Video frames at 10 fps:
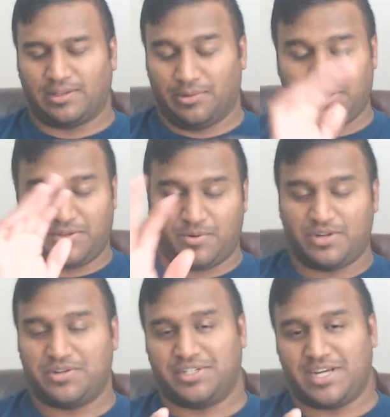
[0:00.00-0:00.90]
at the
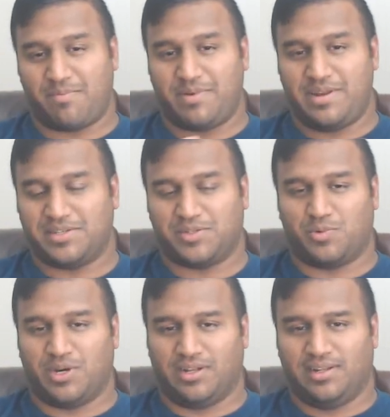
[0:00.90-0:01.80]
original Japanese as
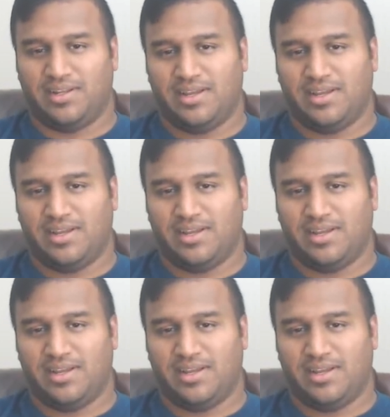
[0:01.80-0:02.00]
well,